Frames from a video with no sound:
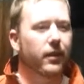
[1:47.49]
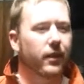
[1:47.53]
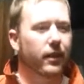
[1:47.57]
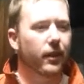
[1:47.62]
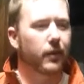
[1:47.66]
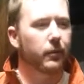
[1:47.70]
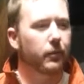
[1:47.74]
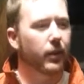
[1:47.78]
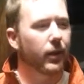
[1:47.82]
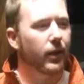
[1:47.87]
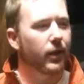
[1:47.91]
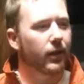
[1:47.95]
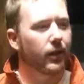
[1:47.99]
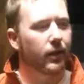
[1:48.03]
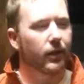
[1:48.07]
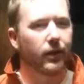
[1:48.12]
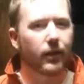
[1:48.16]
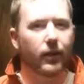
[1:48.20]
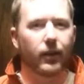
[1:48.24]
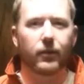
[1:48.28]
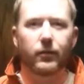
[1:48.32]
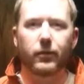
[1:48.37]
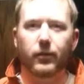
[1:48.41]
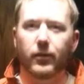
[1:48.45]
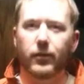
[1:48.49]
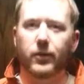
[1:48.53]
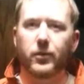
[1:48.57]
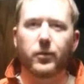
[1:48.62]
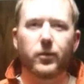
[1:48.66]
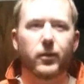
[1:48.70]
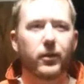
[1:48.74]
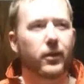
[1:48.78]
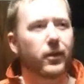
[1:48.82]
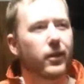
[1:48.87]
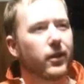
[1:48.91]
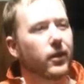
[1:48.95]
I mean, if it's
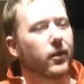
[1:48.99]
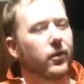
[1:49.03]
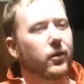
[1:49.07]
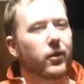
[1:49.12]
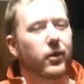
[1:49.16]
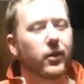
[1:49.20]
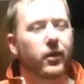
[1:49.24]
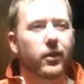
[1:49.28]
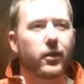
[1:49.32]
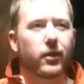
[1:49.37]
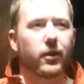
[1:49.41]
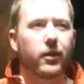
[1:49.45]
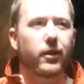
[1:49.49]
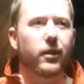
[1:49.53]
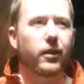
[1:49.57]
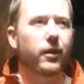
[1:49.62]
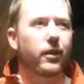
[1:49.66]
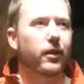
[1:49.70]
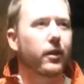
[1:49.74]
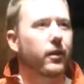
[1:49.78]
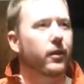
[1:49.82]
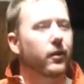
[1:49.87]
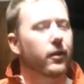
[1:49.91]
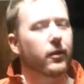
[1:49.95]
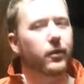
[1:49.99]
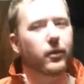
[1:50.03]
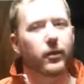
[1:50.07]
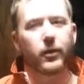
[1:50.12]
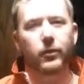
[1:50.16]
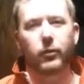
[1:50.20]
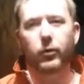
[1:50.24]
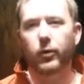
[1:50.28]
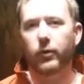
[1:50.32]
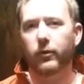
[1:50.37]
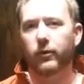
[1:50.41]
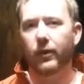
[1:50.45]
really going good,
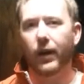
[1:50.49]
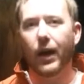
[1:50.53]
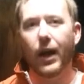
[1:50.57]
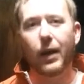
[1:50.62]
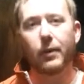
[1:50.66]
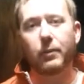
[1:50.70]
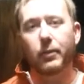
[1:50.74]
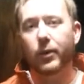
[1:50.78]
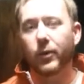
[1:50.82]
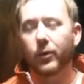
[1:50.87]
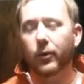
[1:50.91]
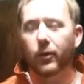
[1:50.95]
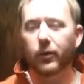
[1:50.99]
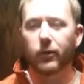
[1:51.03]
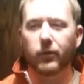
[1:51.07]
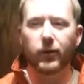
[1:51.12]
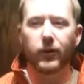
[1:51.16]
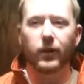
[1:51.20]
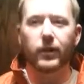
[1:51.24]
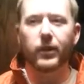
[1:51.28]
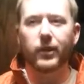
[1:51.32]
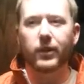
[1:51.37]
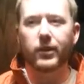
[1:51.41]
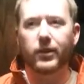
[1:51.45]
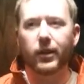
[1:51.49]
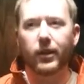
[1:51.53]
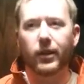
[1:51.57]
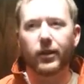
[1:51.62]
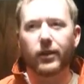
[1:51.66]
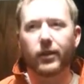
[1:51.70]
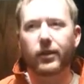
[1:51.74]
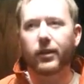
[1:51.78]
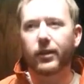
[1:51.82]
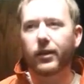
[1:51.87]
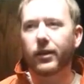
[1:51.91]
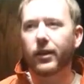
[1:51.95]
and we're vibing, we're feeling each
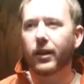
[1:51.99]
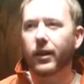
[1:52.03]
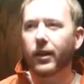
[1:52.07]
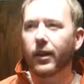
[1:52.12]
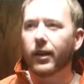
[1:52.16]
other,